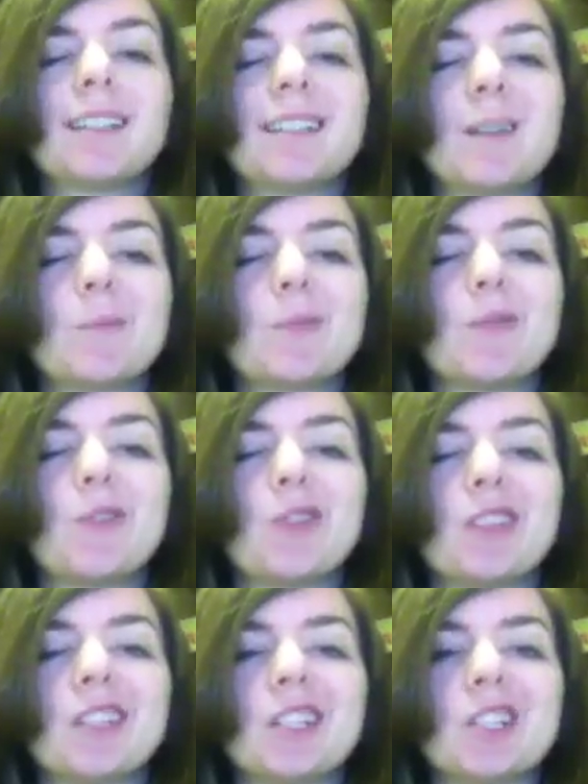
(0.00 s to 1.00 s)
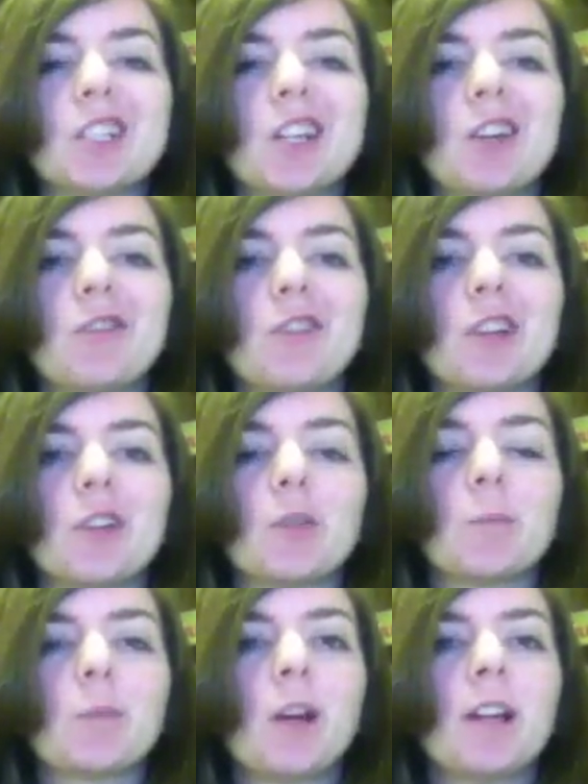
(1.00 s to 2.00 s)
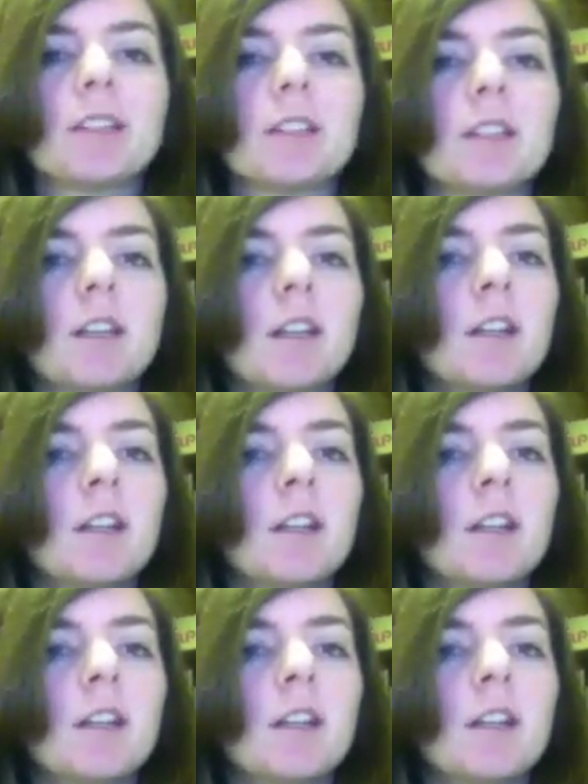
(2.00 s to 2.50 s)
December 4th edition of the Herald-Press.